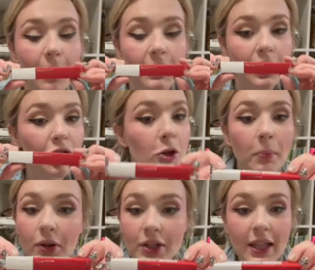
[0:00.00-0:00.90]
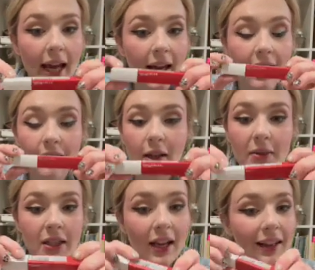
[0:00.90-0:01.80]
super stay,
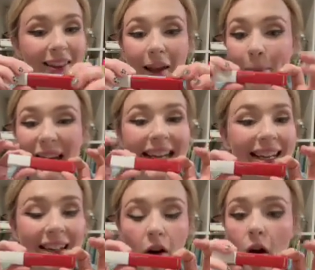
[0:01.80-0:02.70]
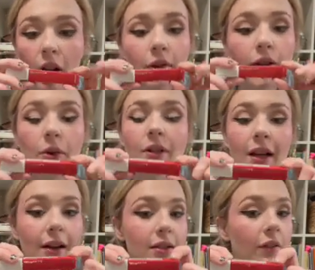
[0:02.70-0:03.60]
lipstick, lip ink, all of those
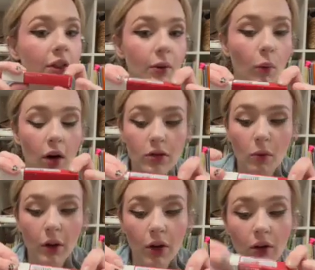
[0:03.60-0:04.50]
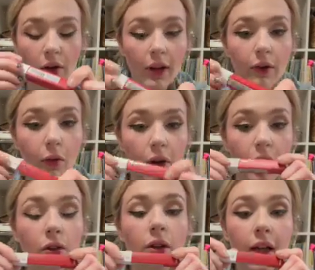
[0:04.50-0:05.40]
kinds of words are what you're looking for.
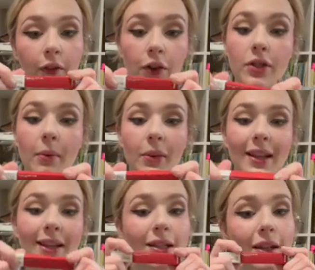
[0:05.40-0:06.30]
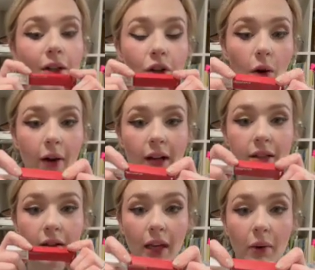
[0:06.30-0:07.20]
You're looking for something that is gonna go on as
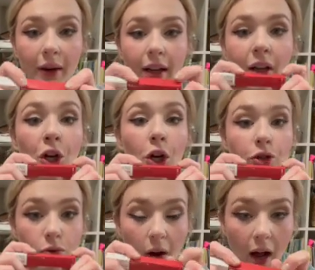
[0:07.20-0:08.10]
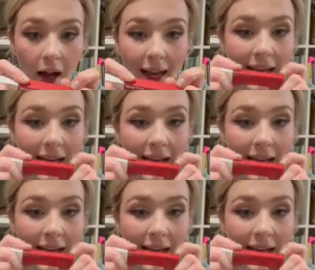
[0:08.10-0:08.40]
a liquid, dry,